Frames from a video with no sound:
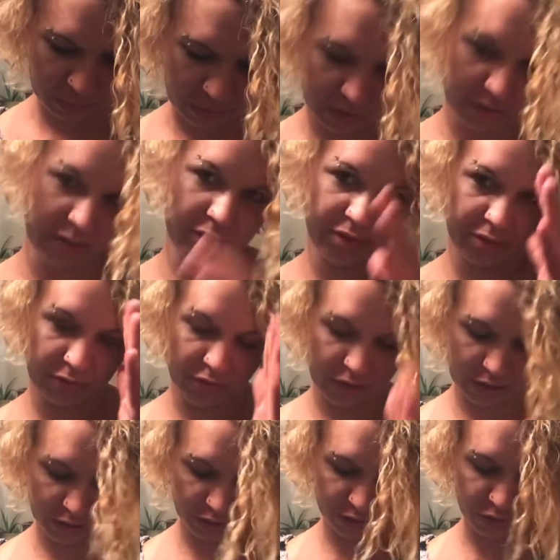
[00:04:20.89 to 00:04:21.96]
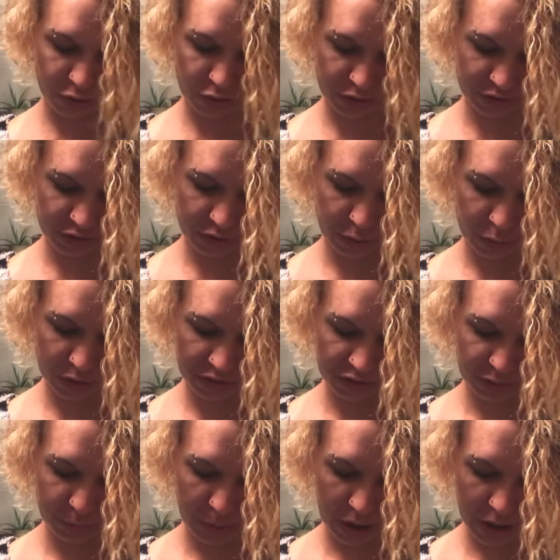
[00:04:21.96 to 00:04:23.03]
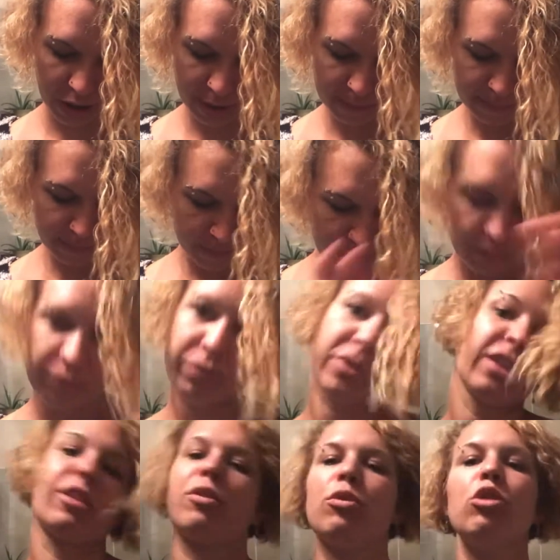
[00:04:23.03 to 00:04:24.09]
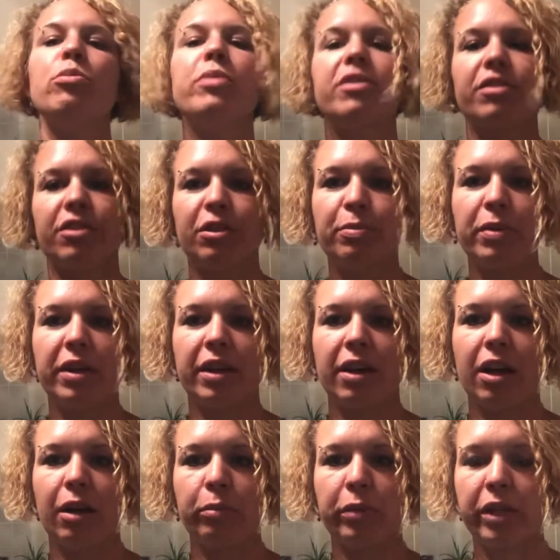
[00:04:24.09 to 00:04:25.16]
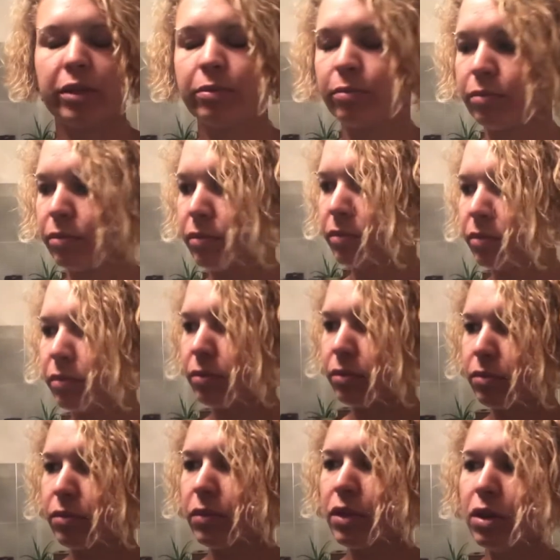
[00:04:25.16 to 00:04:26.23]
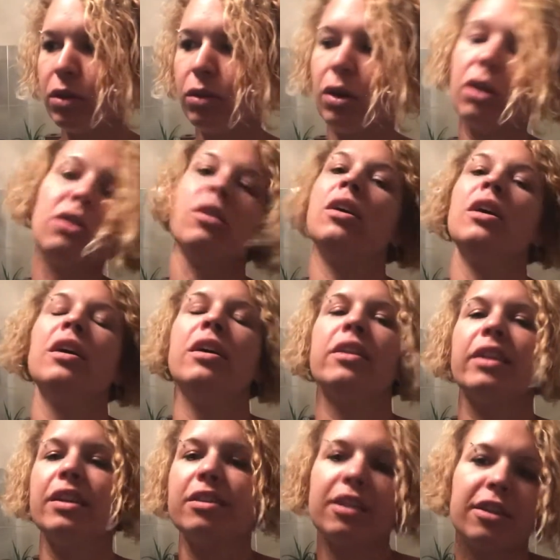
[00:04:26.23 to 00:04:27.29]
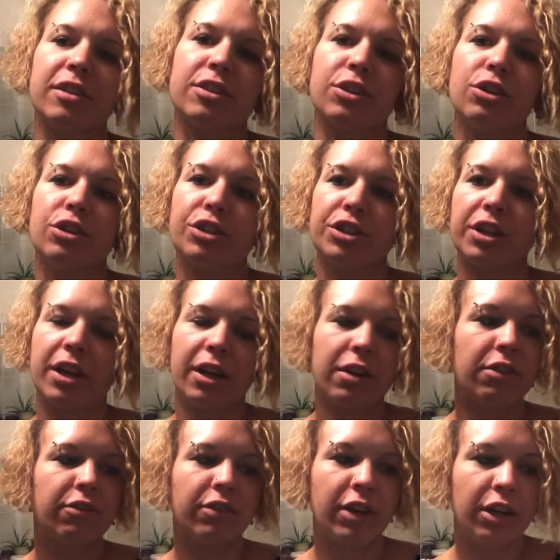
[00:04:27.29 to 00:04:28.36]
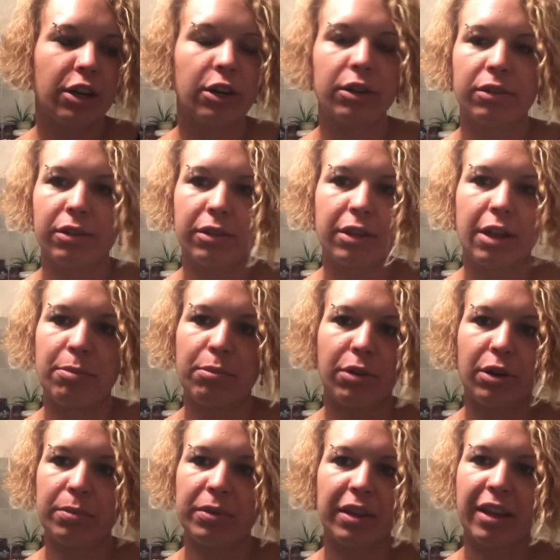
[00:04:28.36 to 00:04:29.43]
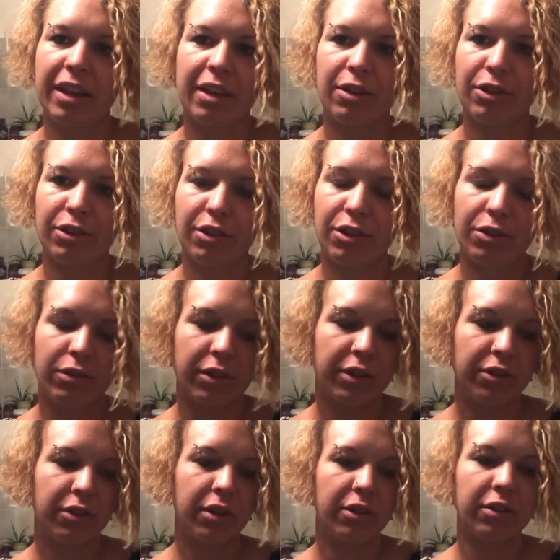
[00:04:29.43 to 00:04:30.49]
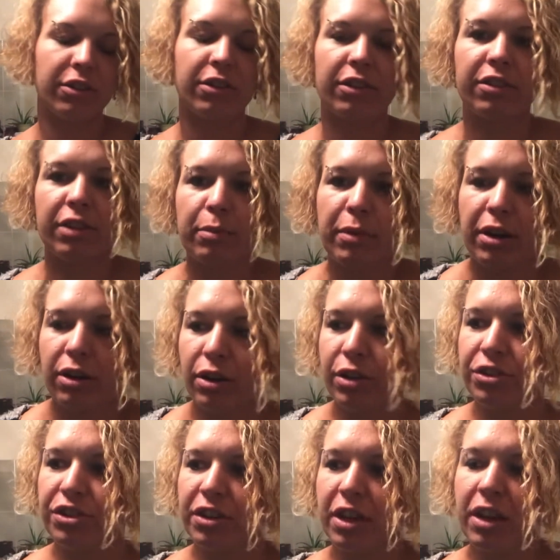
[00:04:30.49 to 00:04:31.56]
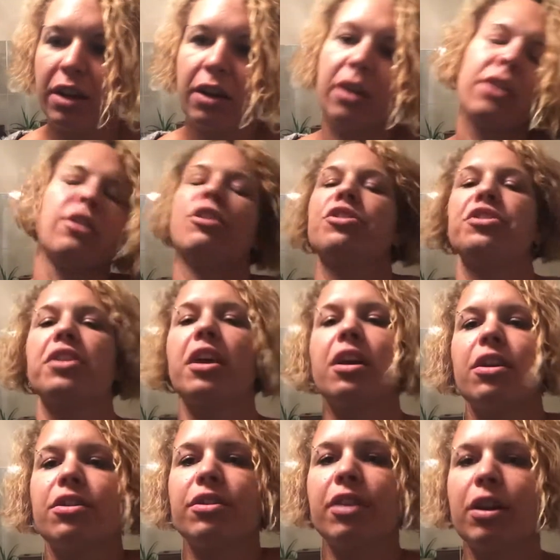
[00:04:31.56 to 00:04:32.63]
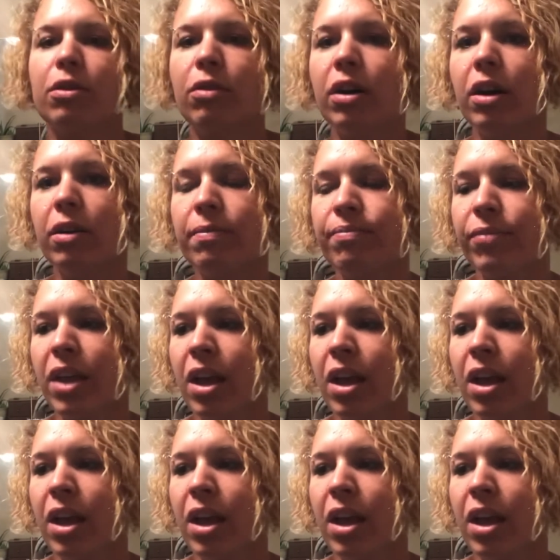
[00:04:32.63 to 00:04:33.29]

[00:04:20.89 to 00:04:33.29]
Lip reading: because if I just focus on one spot, the room isn't spinning on me. Well, they sent us to urgent care, the fire department. They couldn't really do nothing. So they sent me to urgent care, and urgent care is like, well,